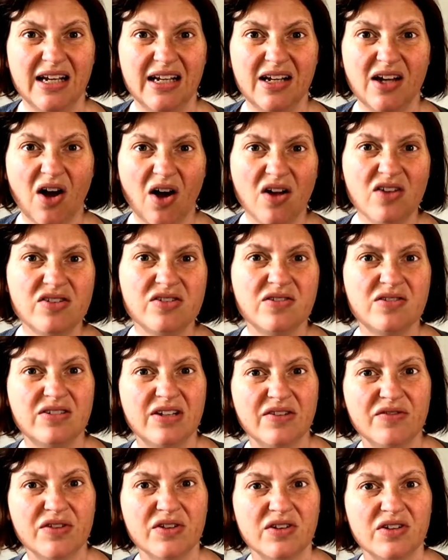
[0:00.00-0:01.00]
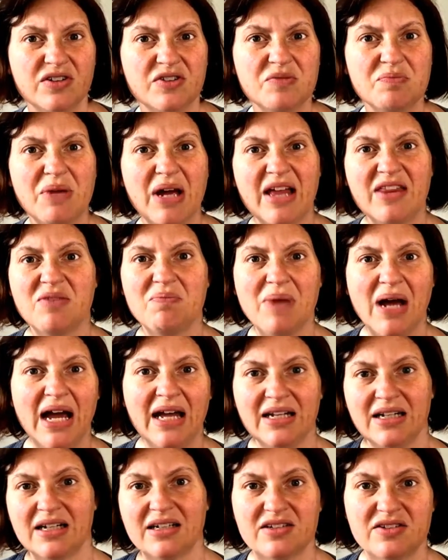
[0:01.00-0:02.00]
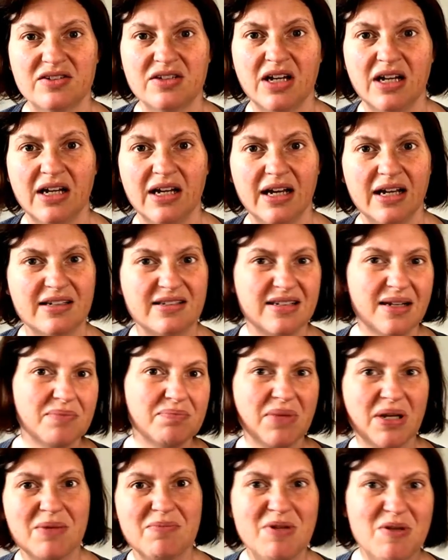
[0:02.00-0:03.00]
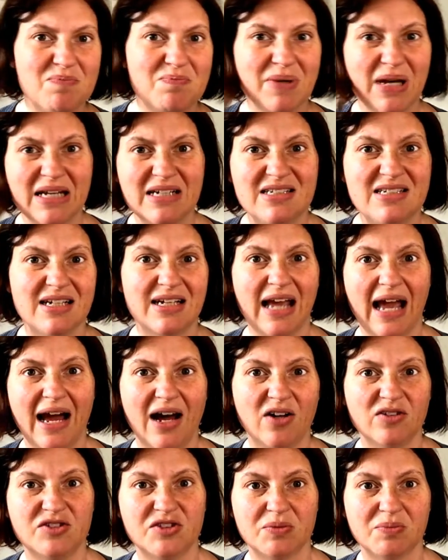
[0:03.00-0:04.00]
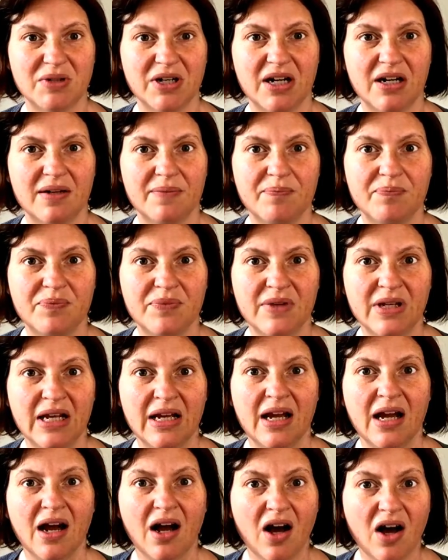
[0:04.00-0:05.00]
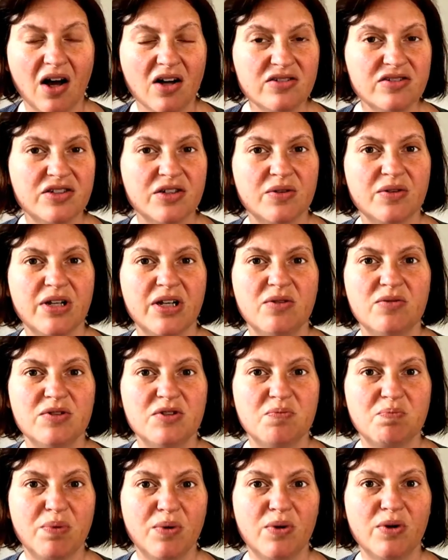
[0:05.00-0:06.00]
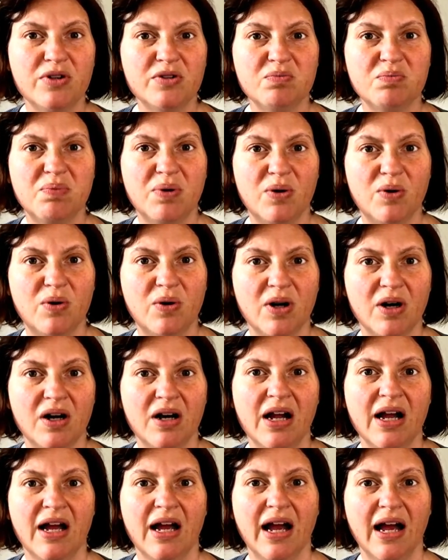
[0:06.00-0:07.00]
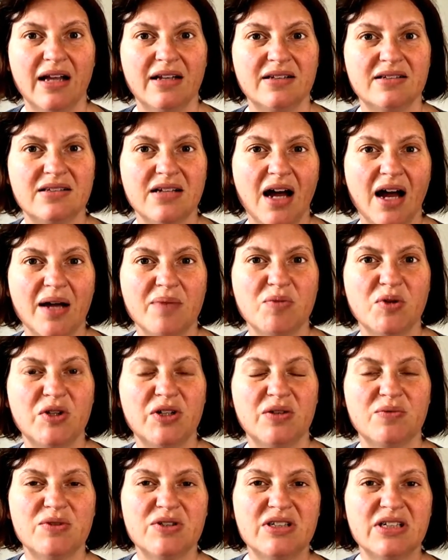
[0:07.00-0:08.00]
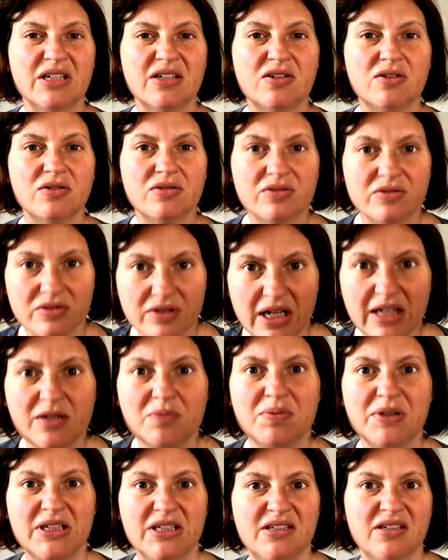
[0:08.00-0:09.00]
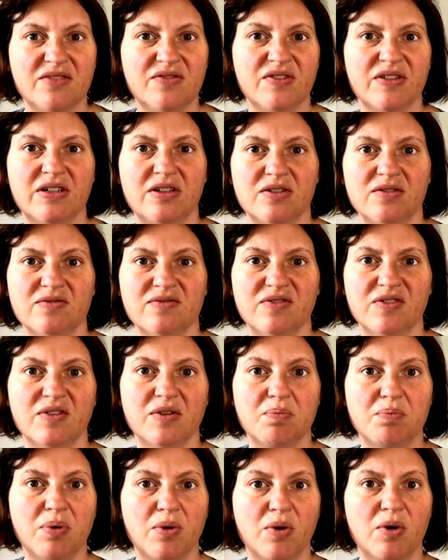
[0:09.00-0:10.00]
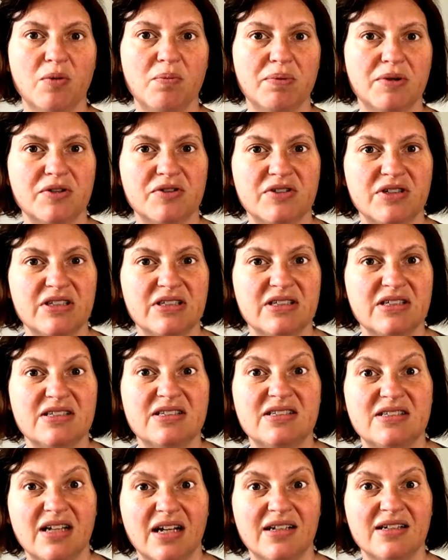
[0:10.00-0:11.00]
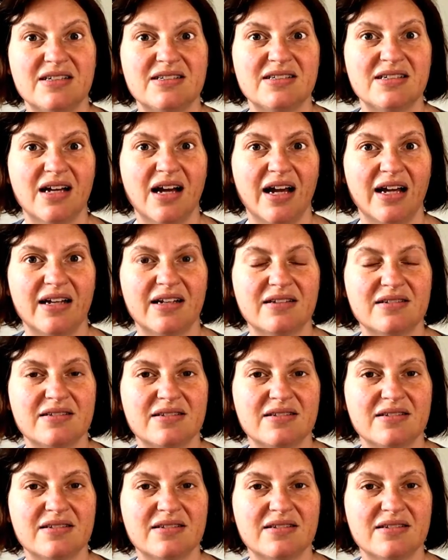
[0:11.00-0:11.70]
he also never learned mathematics, except maybe basic algebra. Also, he was born poor at a time when it was incredibly difficult for a poor person to study science.